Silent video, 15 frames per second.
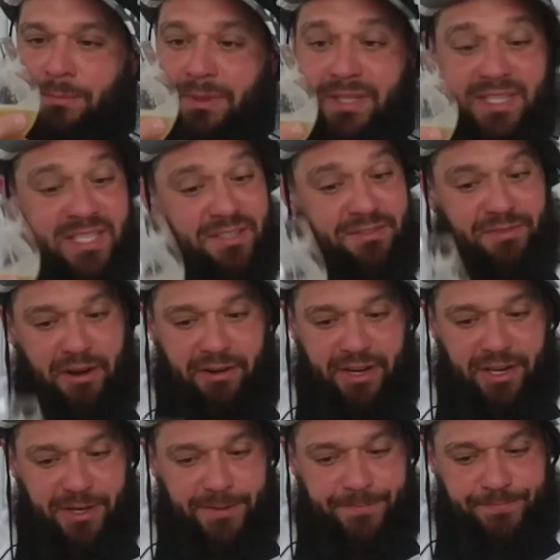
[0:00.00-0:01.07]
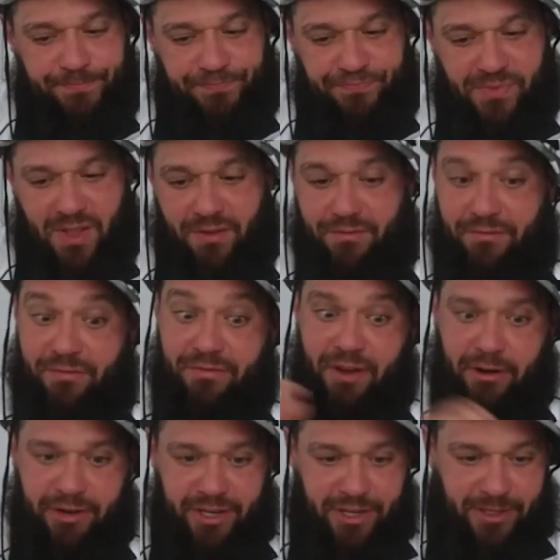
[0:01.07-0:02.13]
But this is very good.
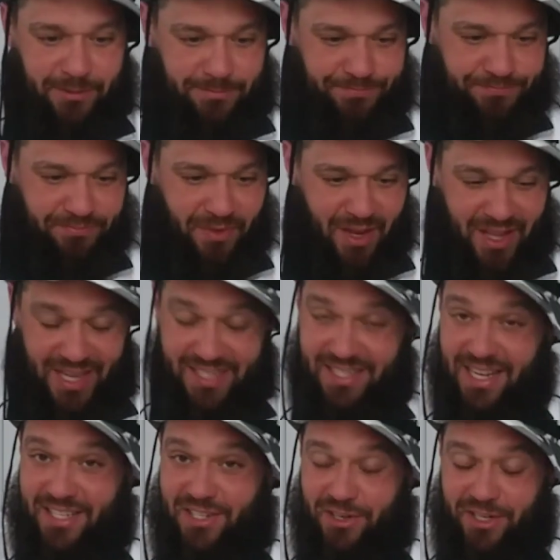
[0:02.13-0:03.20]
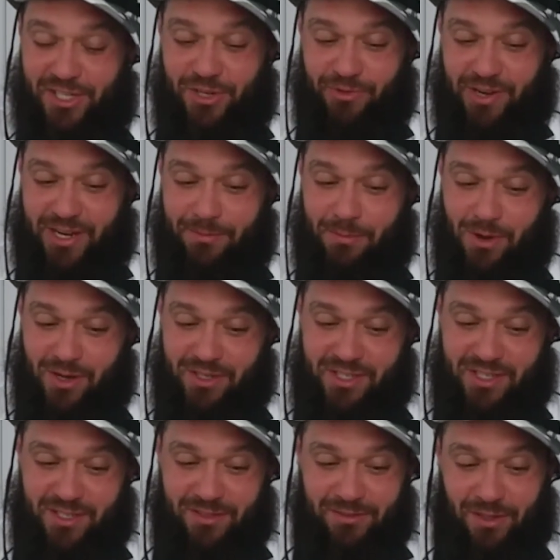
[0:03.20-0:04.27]
Very good. Is it as good as green
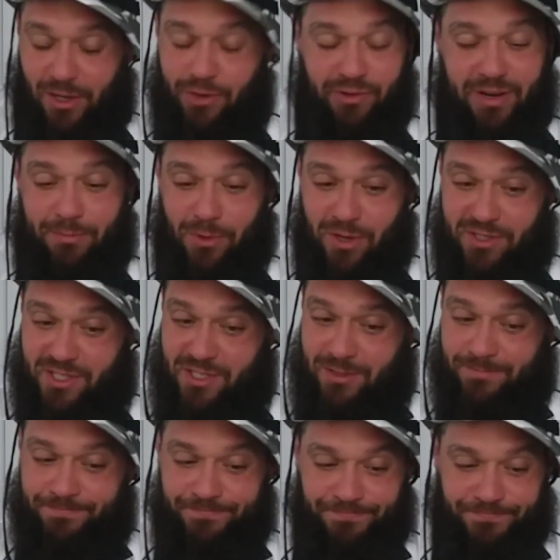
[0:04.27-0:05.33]
moss? Or green moss?